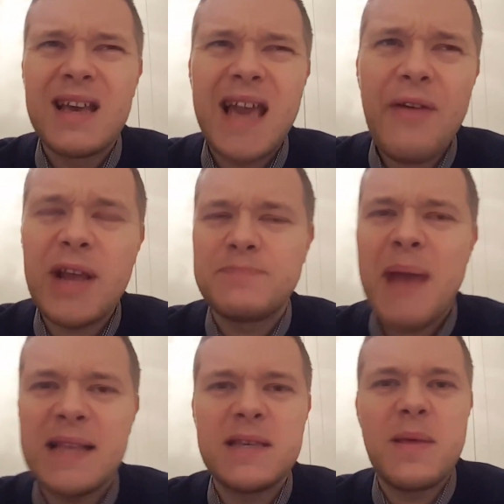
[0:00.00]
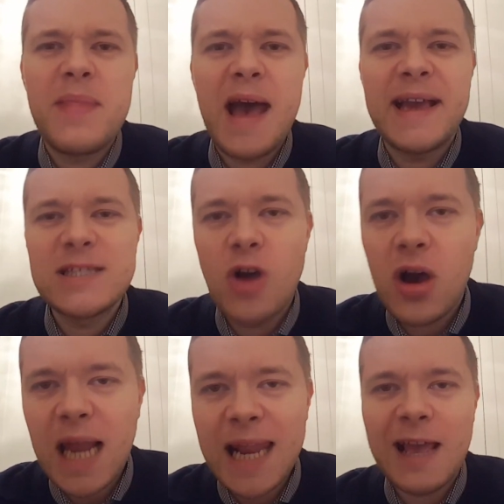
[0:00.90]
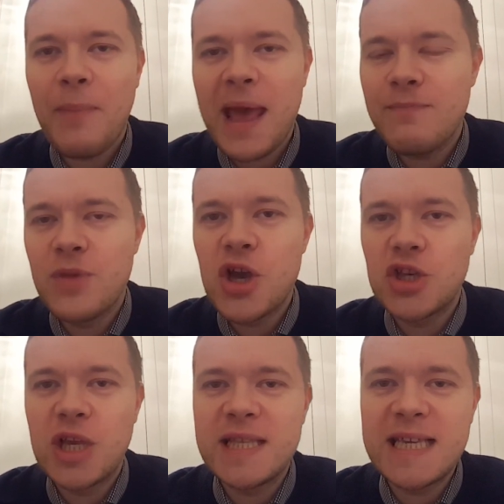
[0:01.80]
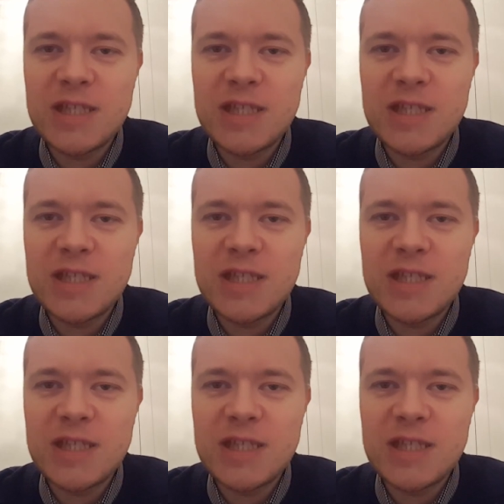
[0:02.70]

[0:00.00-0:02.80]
Carrick's better than that. He's not a clickbait merchant.